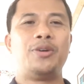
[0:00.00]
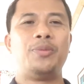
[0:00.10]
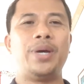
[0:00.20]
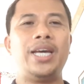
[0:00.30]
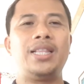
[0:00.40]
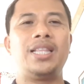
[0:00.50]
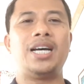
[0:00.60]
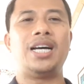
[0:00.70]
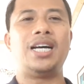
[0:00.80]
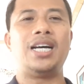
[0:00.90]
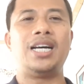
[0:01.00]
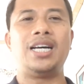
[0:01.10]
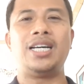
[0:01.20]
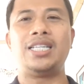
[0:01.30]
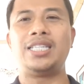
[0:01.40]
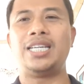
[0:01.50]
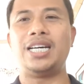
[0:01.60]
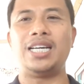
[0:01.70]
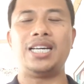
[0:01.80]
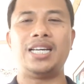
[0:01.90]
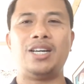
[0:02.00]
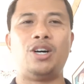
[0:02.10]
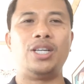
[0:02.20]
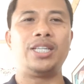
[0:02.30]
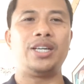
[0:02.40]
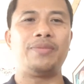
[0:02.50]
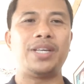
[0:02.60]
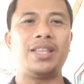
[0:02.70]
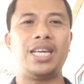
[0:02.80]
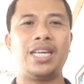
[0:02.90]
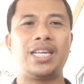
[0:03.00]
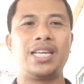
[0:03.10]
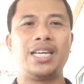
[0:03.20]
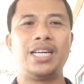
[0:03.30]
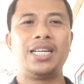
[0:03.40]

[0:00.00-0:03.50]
when the owner of the thing